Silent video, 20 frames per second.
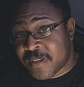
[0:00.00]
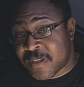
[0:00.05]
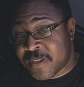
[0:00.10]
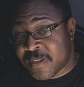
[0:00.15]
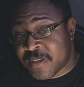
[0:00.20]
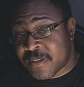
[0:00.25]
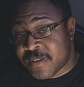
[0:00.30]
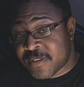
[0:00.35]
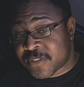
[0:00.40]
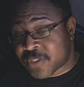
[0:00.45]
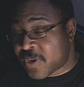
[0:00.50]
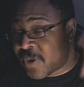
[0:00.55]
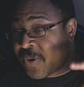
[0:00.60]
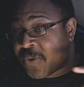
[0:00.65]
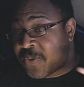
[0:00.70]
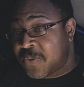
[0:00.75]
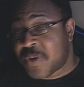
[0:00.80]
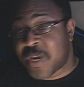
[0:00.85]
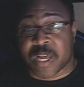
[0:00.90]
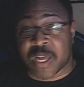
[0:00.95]

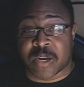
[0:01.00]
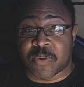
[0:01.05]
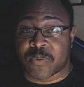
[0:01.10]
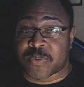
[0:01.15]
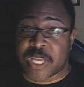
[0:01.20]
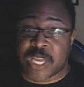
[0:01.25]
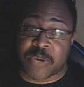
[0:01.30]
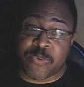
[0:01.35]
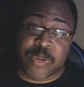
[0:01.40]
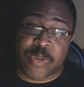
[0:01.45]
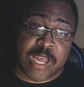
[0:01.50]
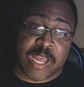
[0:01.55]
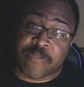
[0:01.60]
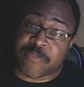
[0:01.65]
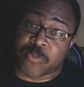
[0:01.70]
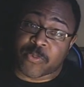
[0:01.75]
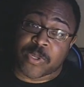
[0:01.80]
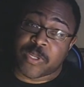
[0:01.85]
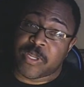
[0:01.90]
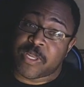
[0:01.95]
So I don't think we have to
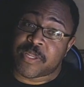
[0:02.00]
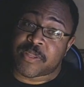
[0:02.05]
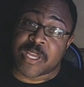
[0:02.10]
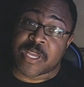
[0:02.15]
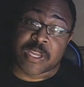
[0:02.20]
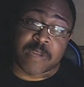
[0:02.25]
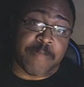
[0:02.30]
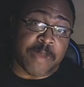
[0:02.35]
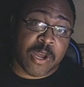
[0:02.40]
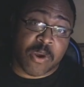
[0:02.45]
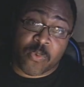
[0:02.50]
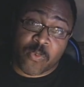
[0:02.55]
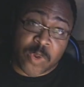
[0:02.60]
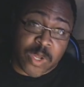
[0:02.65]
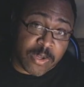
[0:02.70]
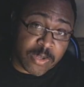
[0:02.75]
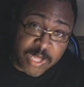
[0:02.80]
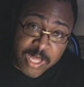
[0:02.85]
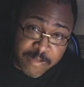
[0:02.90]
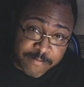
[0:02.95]
really think about Will
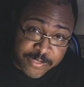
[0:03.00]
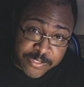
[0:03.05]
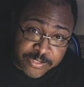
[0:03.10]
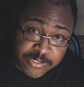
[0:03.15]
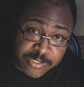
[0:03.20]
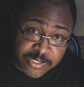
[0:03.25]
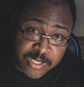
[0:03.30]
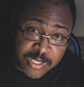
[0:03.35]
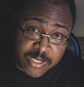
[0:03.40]
Levis